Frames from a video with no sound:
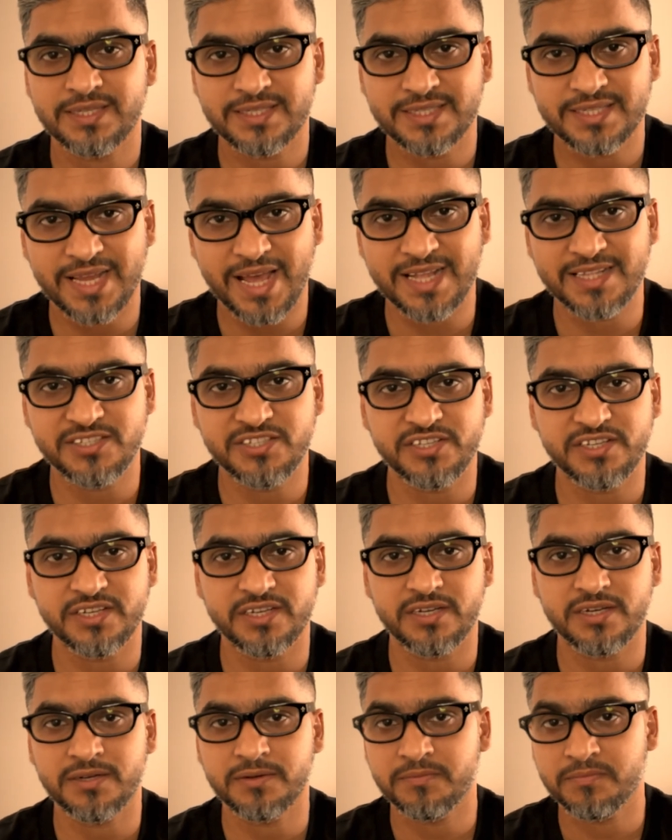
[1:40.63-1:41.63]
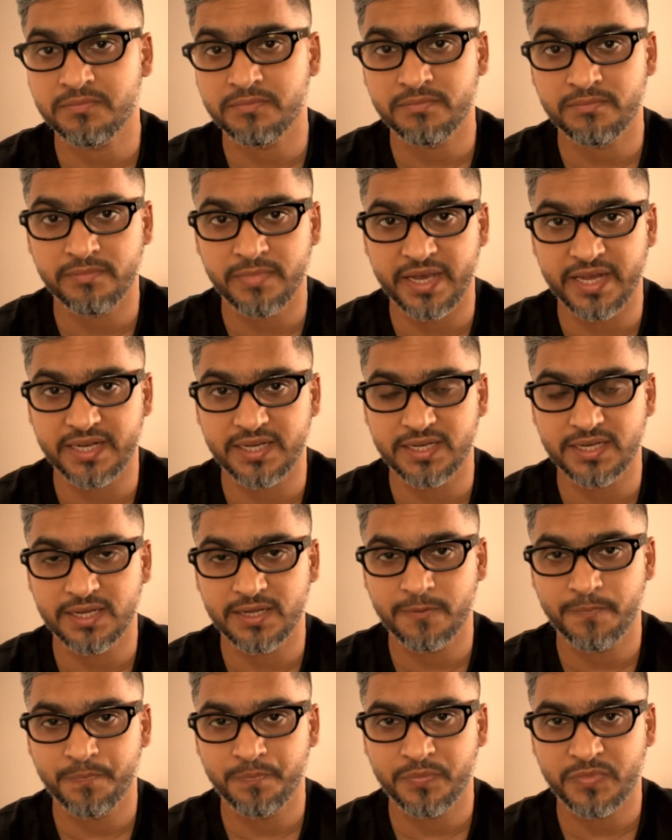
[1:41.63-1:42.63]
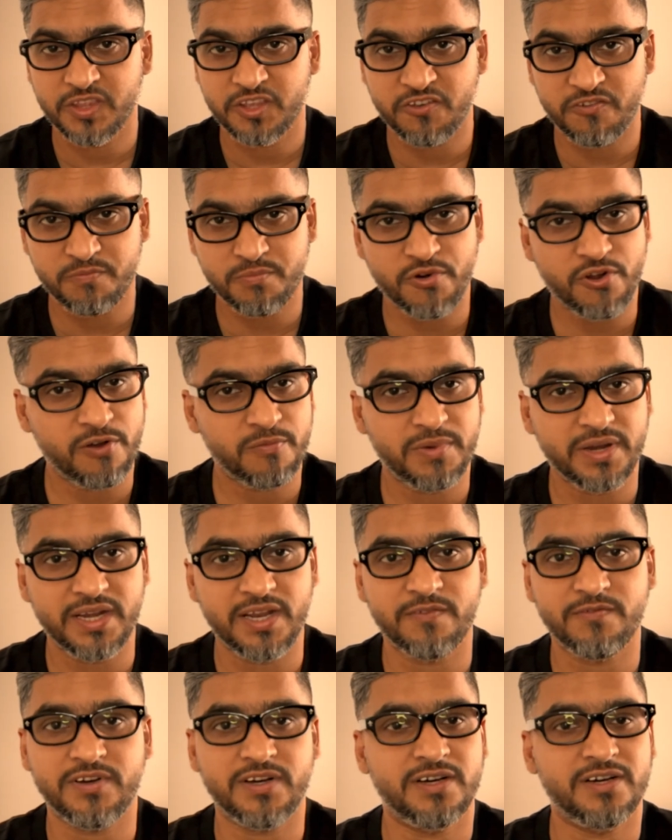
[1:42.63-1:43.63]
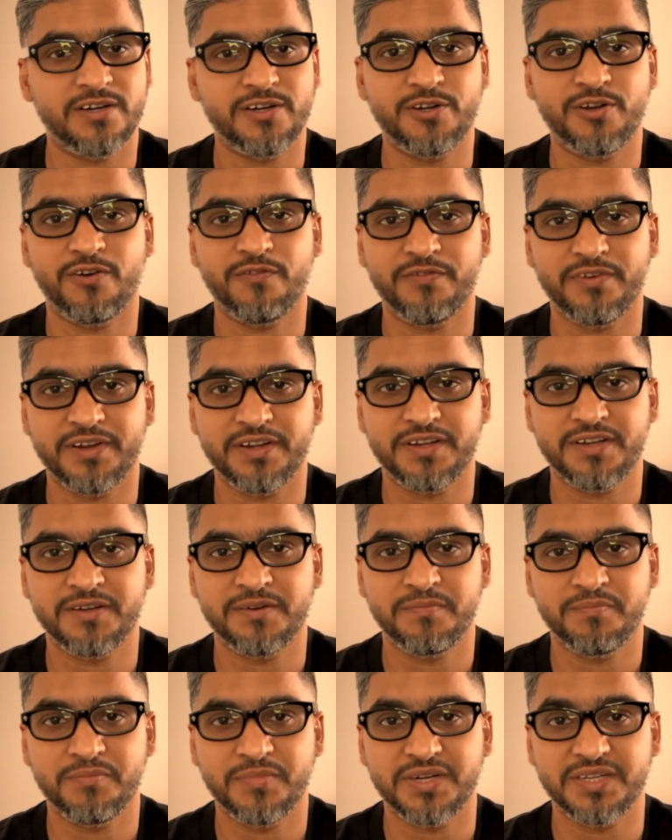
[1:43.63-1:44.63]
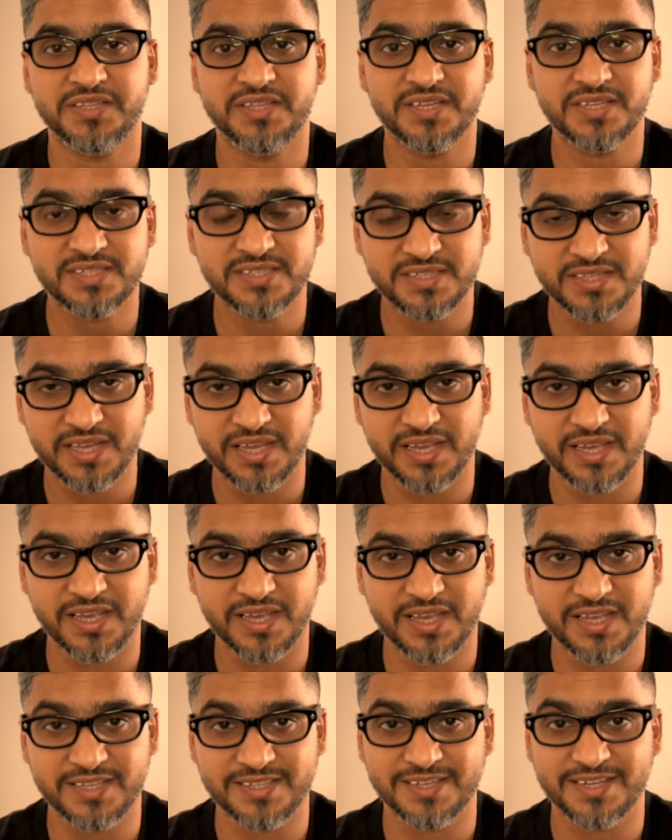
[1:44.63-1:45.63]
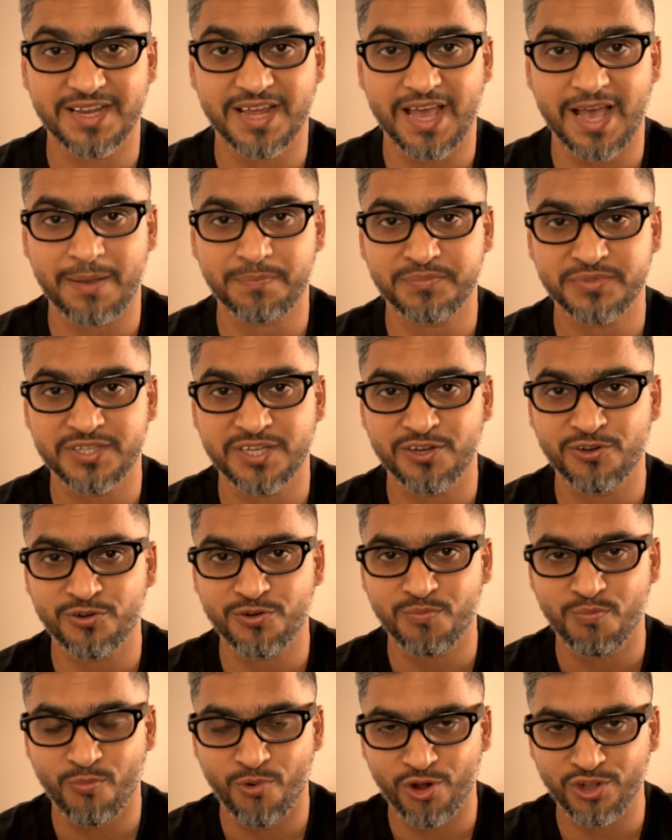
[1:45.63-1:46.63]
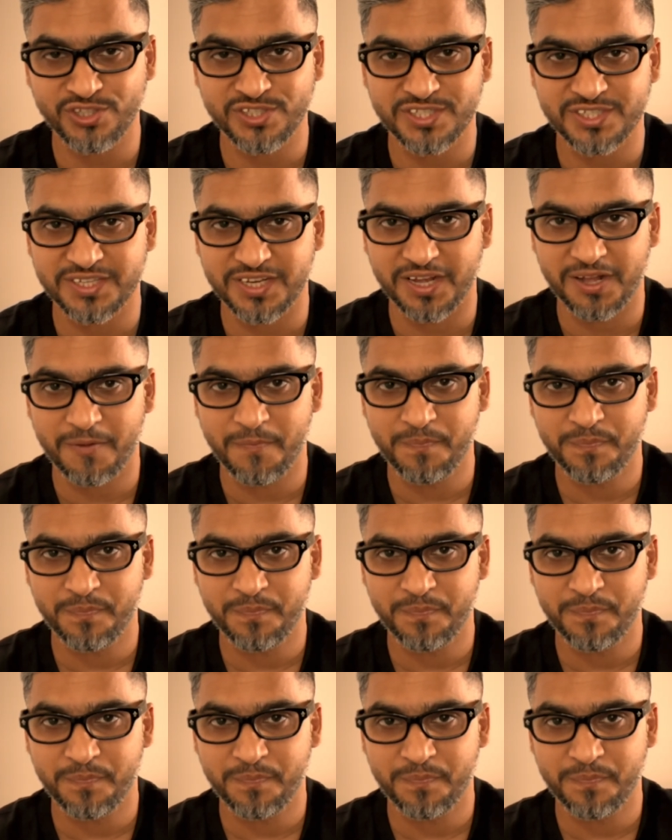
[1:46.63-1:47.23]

Tangier Med. You've probably never heard of it, but this thing is an absolute monster.